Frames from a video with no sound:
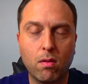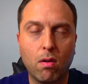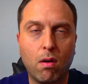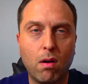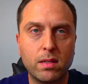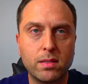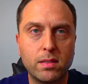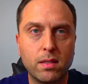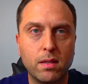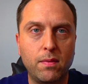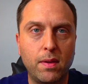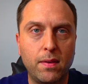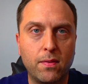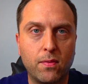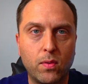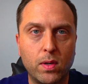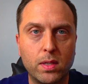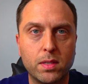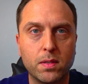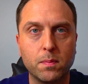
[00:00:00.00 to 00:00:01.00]
cost of a
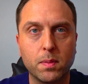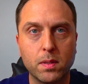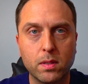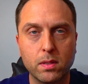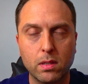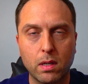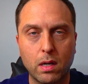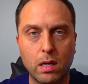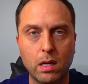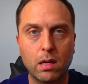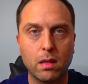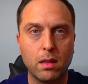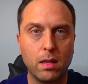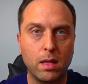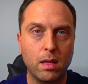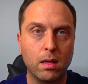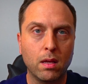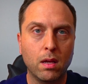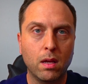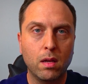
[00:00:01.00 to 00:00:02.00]
French bulldog,
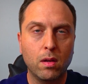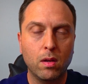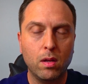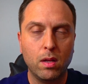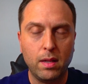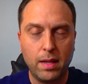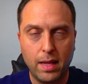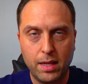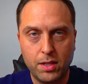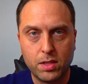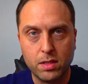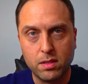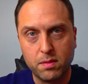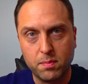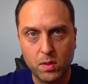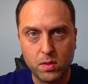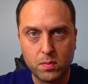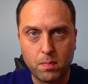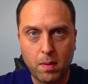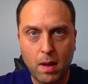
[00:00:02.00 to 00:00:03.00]
the nation's most